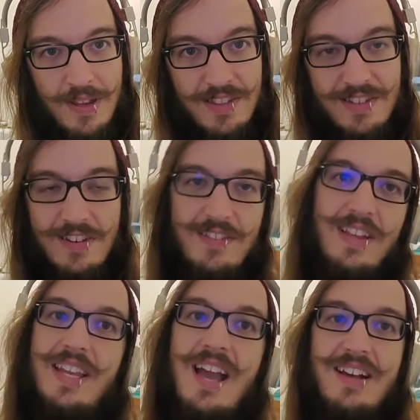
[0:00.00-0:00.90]
and starts
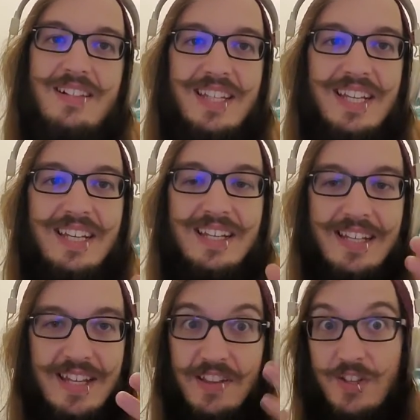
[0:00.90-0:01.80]
cackling
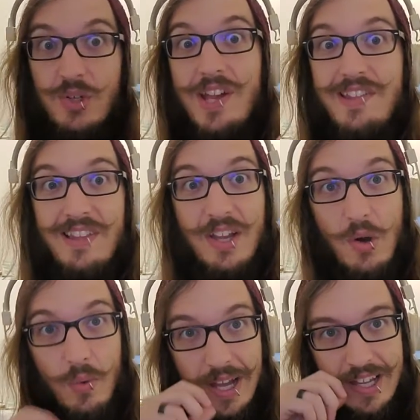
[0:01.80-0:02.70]
is dressed like a
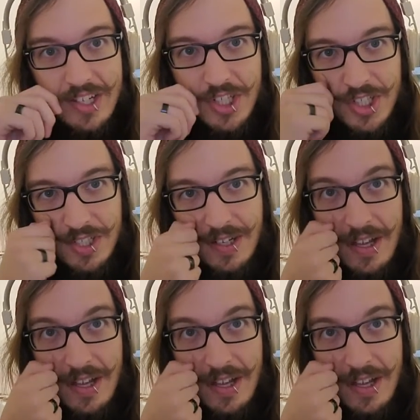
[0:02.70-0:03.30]
witch.